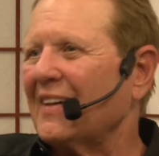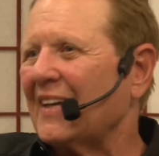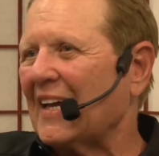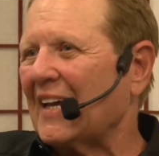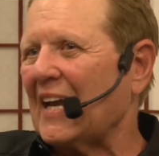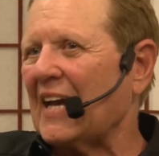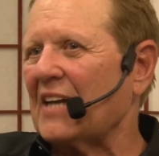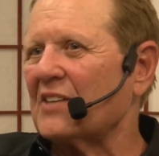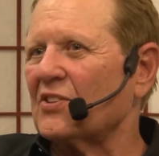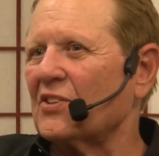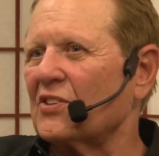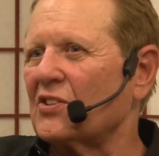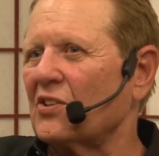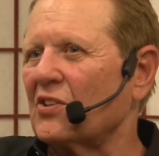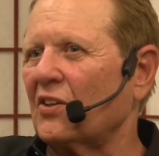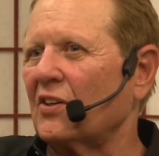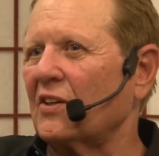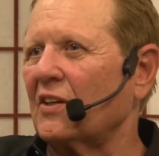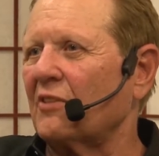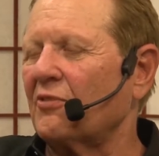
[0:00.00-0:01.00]
it has a
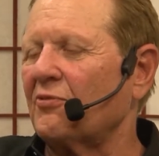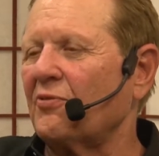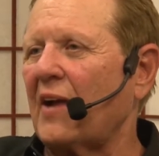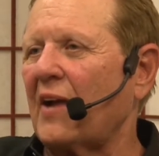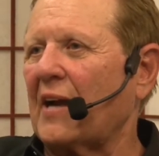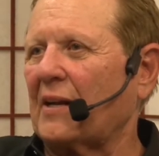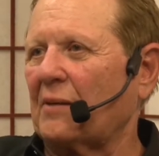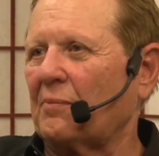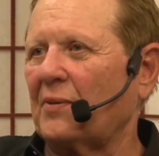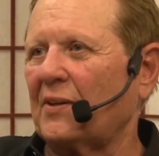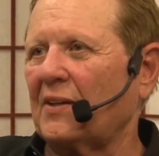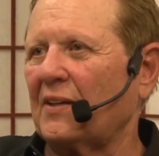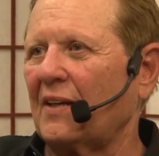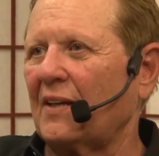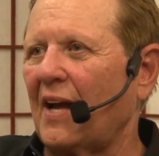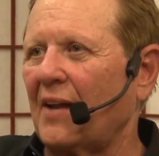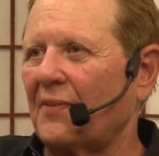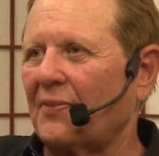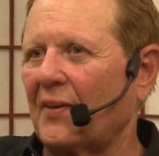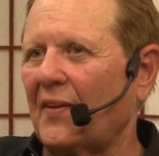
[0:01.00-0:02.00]
certain effect, but
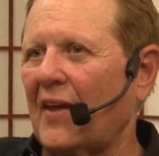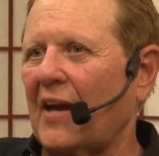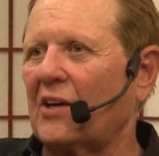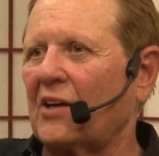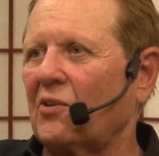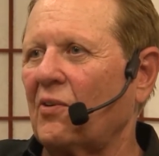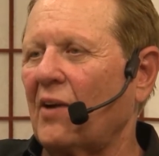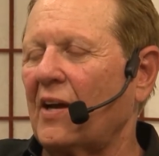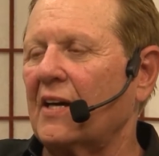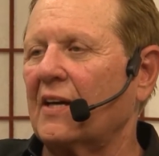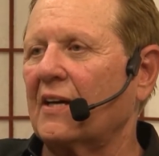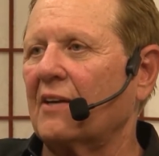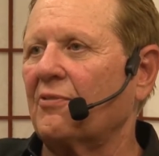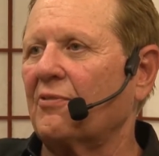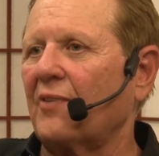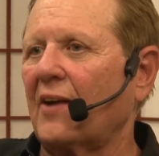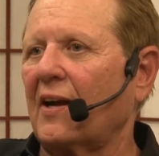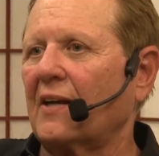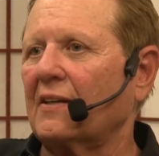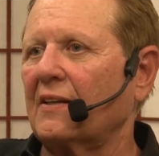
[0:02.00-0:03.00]
not that great an
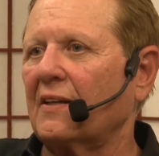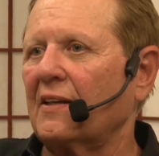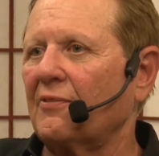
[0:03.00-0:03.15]
effect.